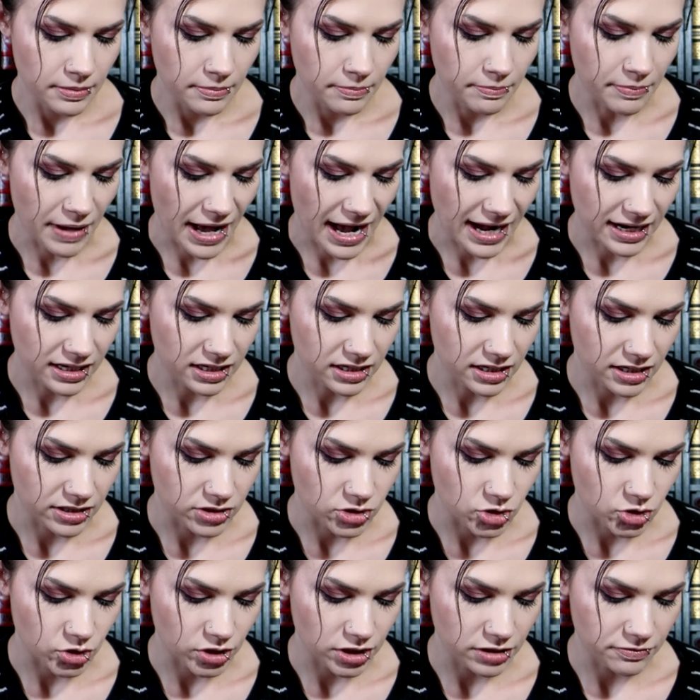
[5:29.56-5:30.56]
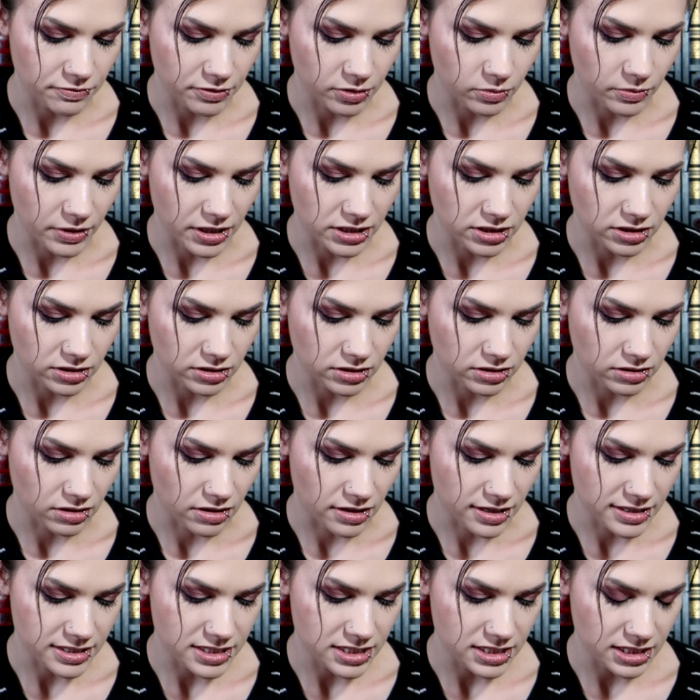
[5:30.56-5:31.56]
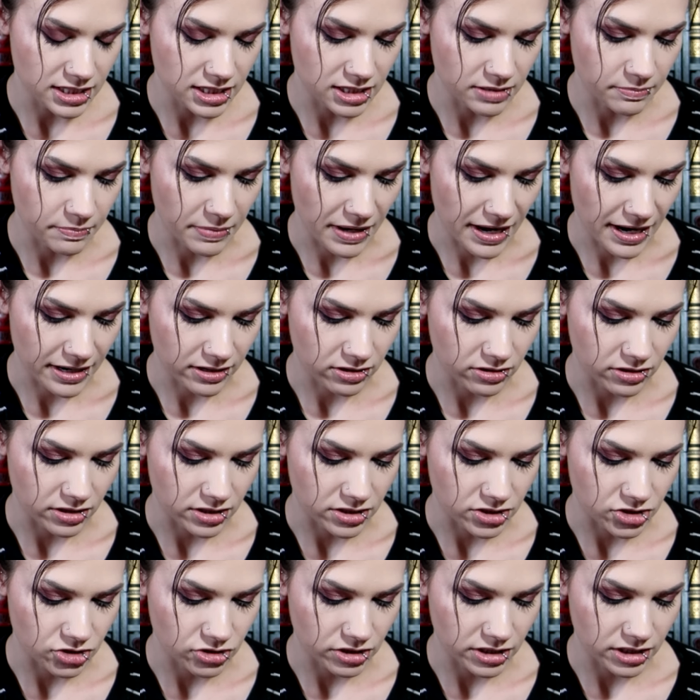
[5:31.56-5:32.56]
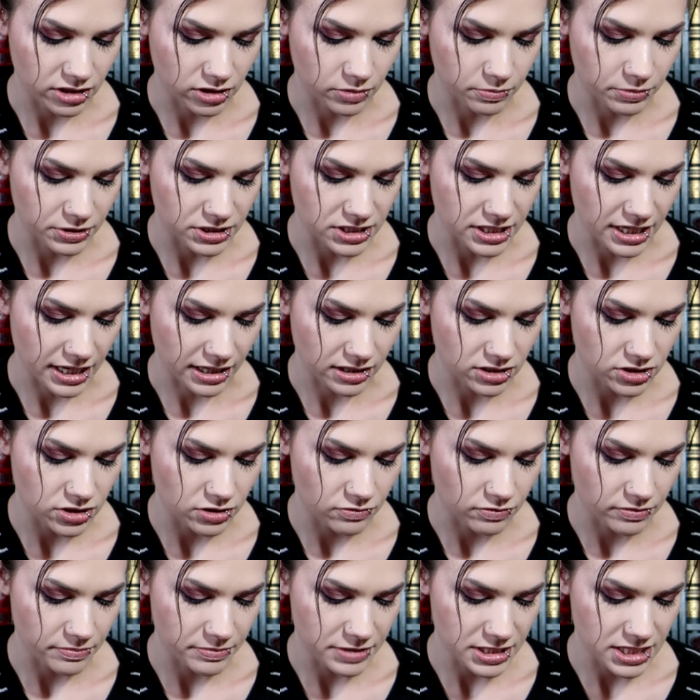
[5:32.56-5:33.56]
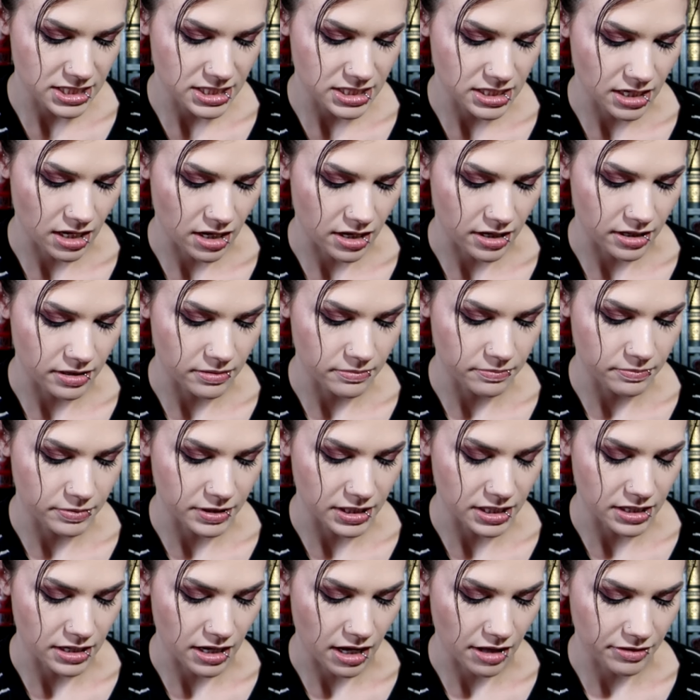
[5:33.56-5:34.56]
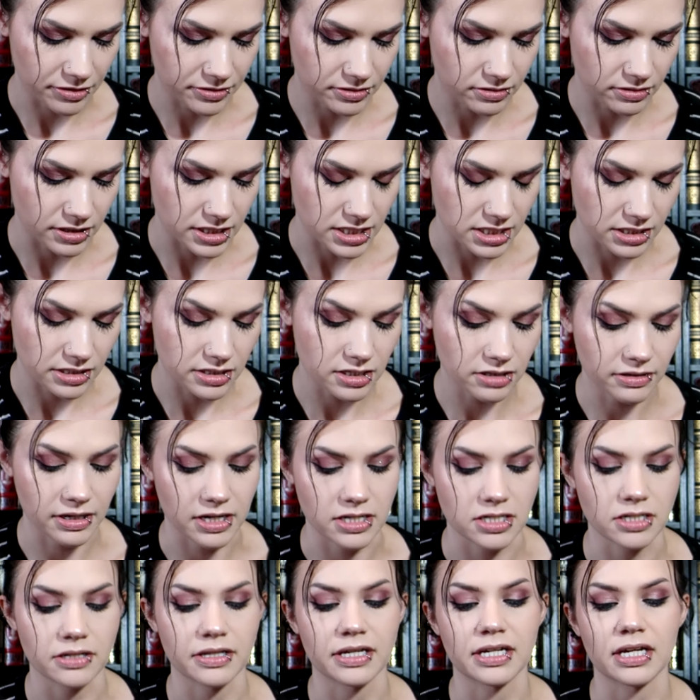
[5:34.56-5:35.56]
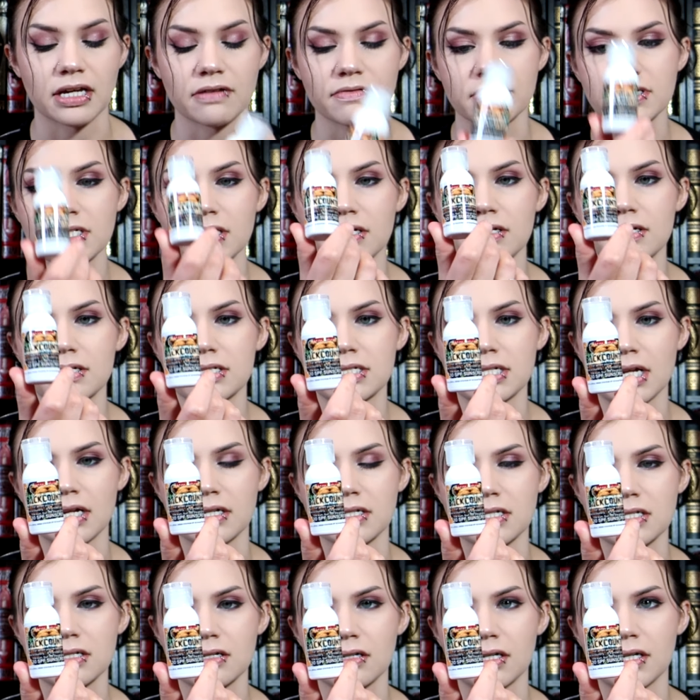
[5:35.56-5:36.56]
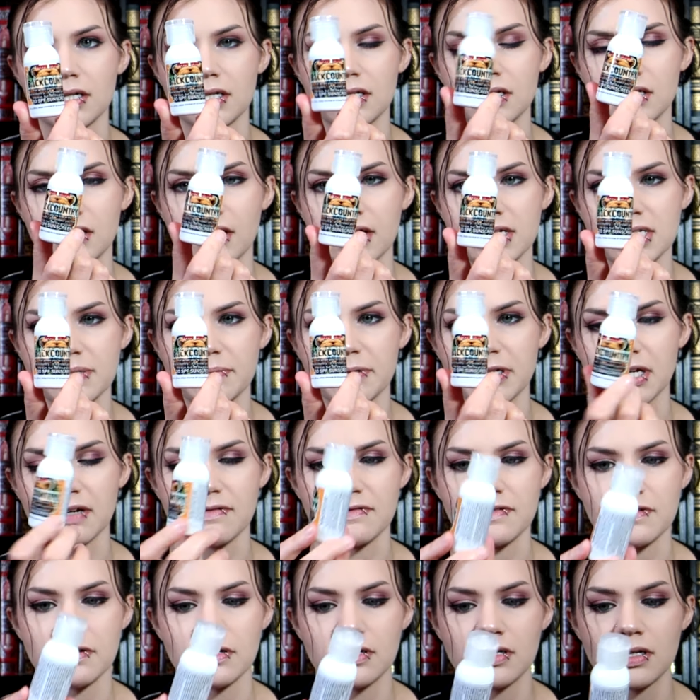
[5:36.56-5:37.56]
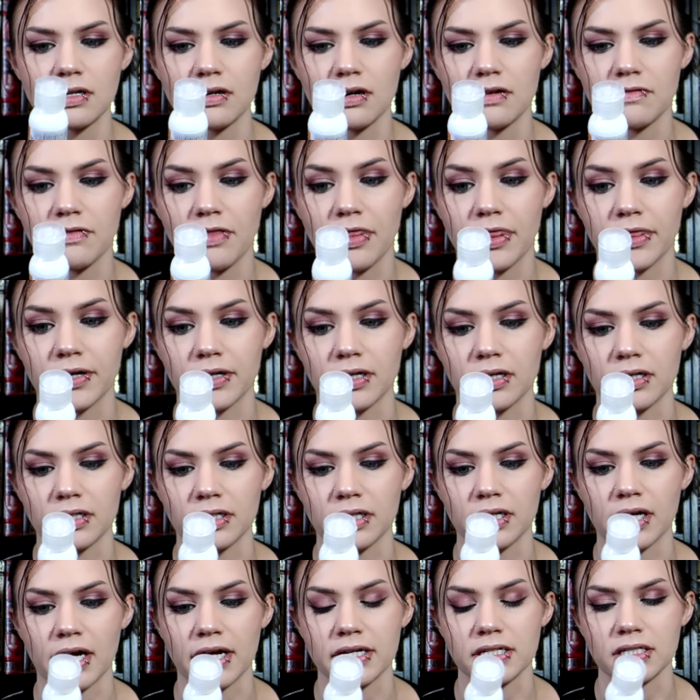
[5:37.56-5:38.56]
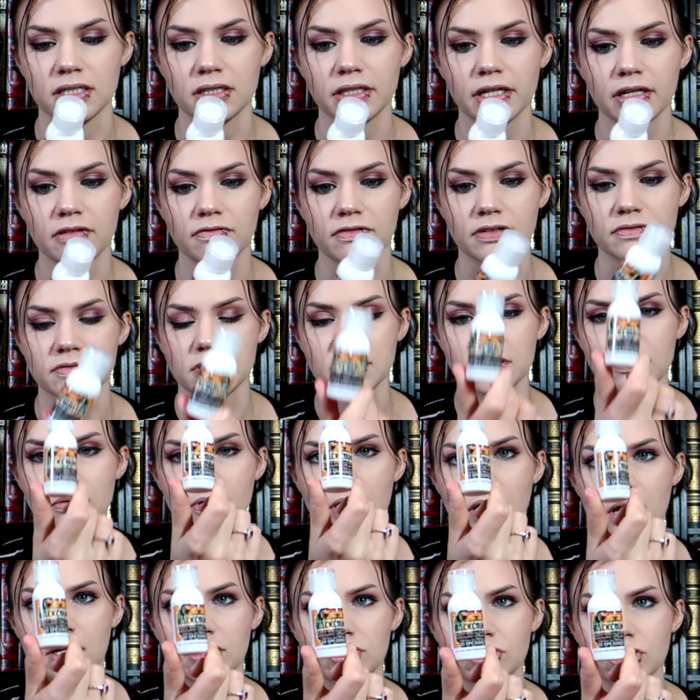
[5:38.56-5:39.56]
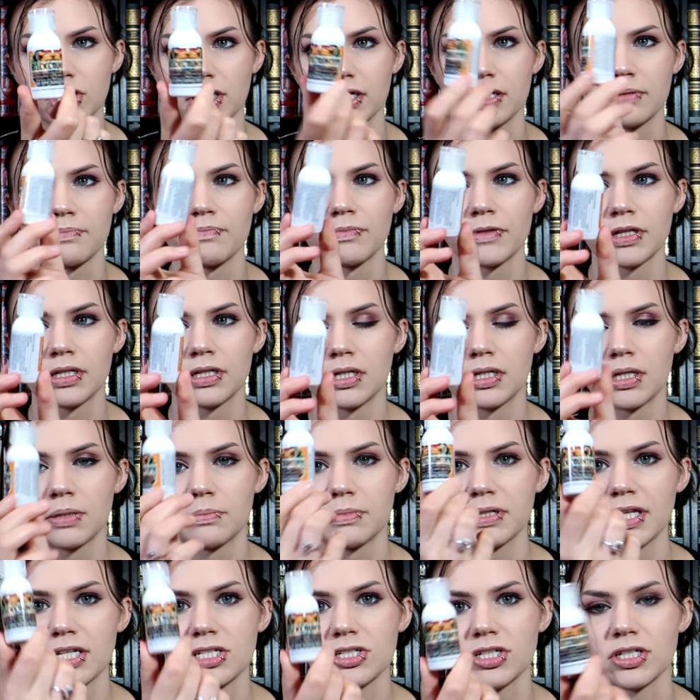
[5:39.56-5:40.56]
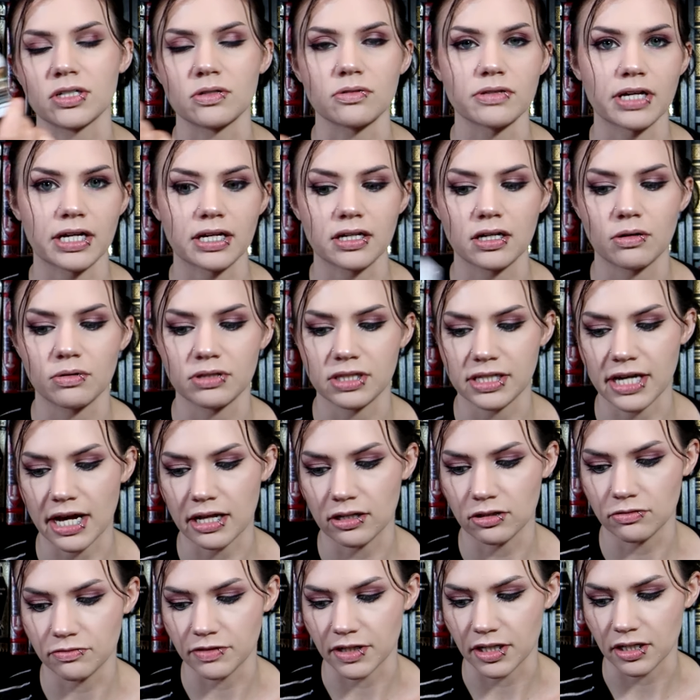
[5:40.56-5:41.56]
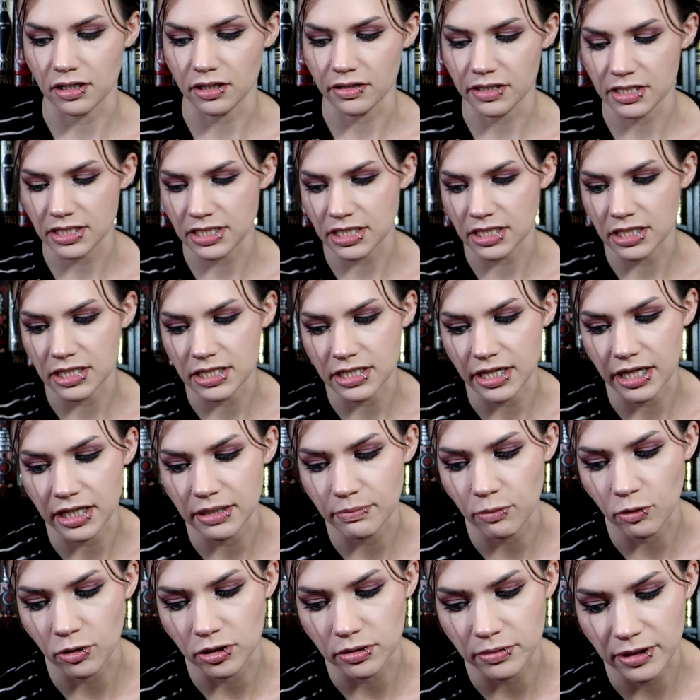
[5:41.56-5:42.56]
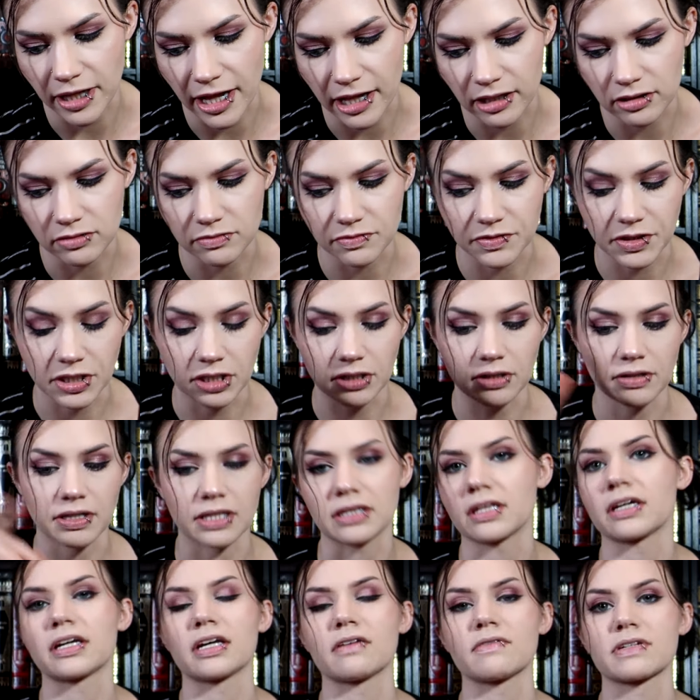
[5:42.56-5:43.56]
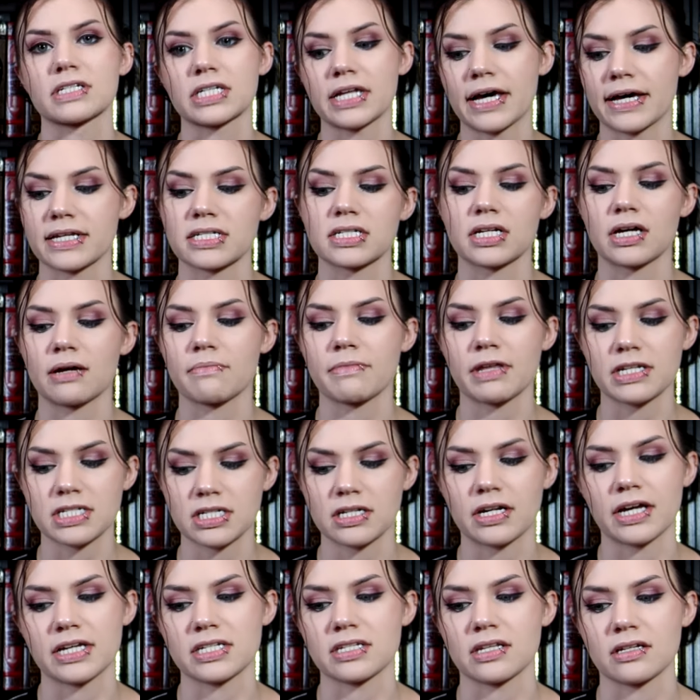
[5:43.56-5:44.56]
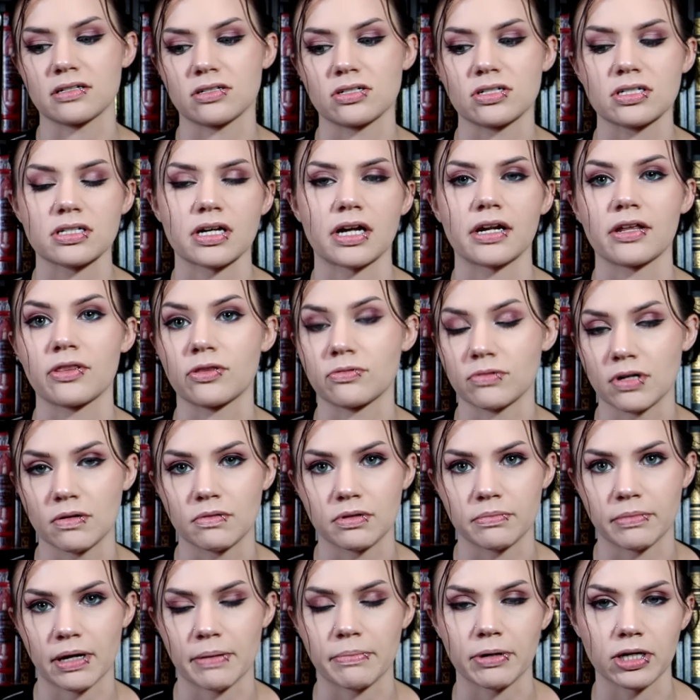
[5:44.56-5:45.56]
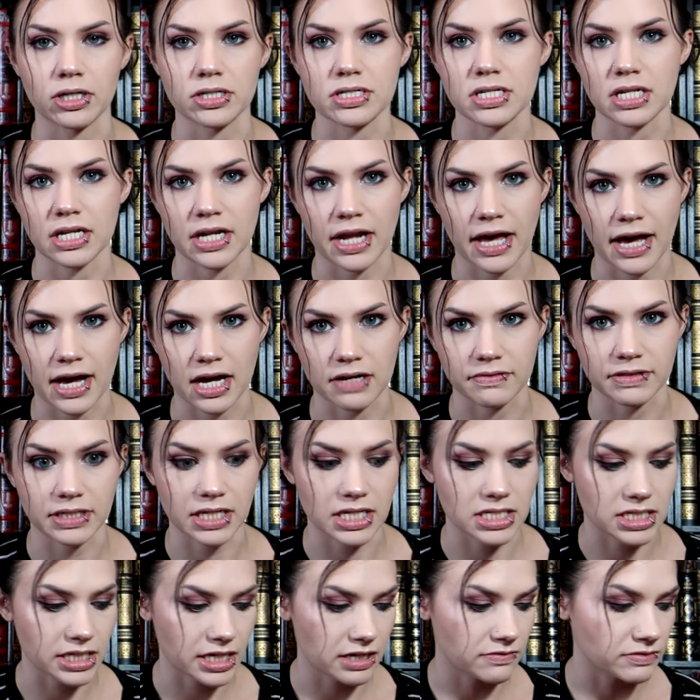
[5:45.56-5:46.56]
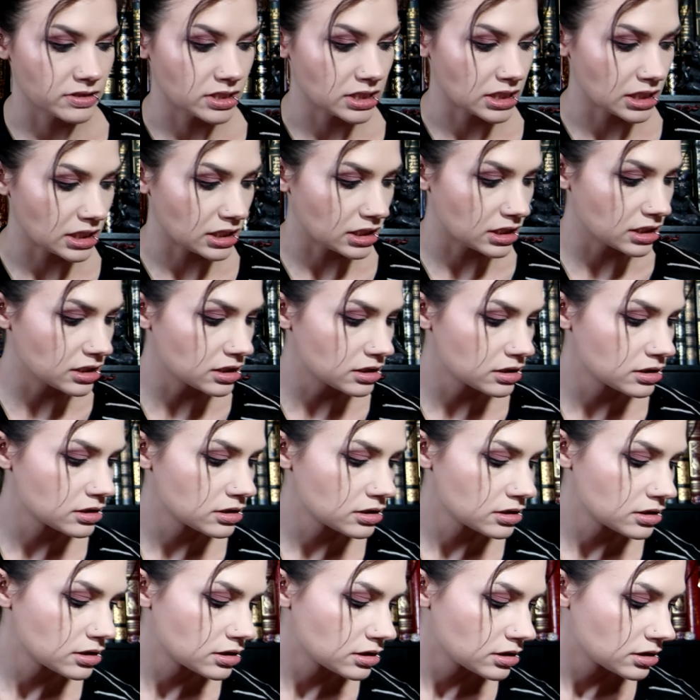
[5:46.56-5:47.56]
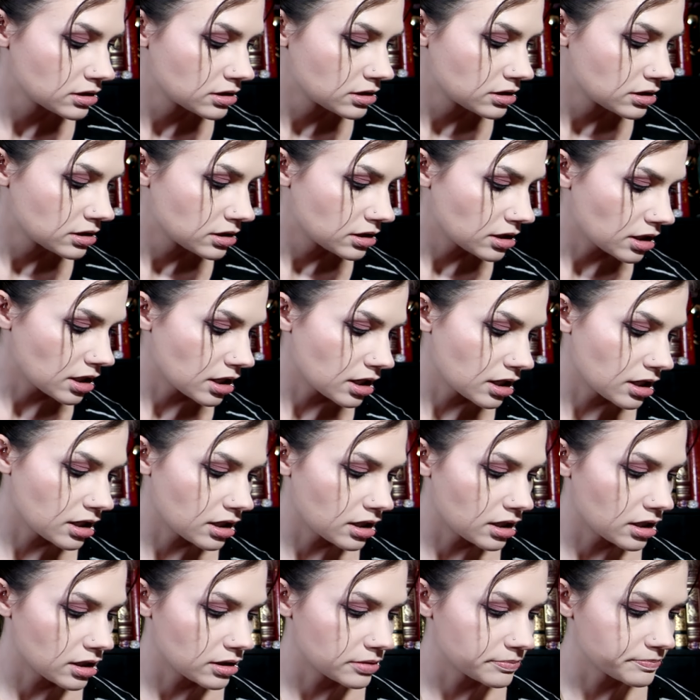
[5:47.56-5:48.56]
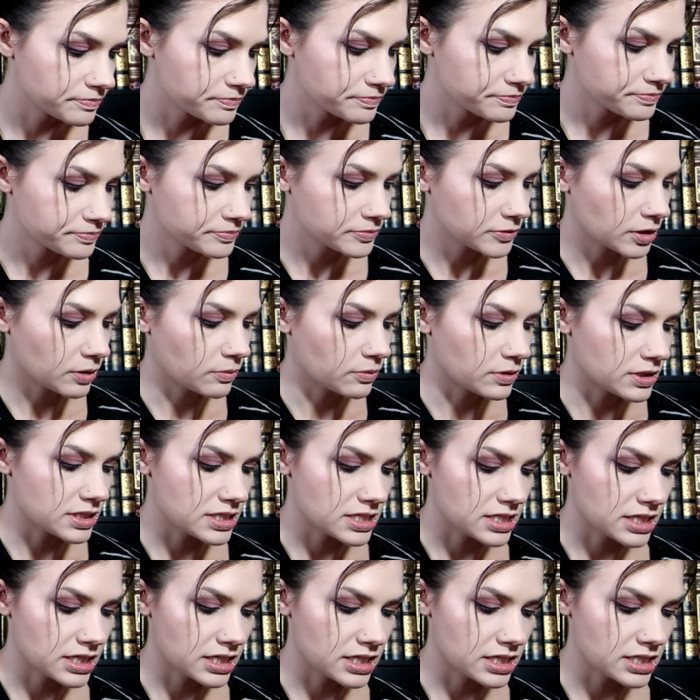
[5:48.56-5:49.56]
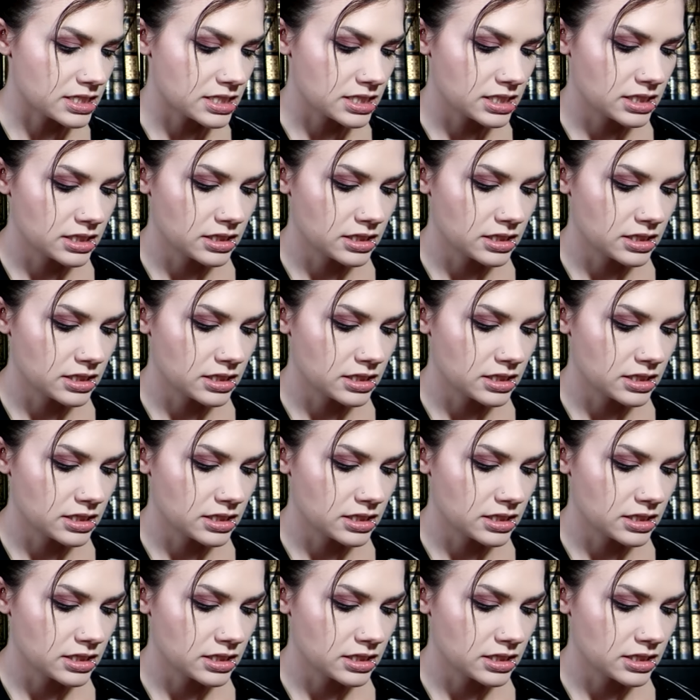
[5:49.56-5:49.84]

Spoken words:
backcountry. For when you're lost in the backcountry, it'll protect you from the sun, but not the grizzlies. Okay, so they gave us a sunscreen, an SPF of 30. I need like 50 to 100. But that's cute. That can go with the aloe vera, the teeny tiny portal aloe vera that they gave us last time. That's a nice thing to just kind of throw in my purse and have in case I ever need it. What is this?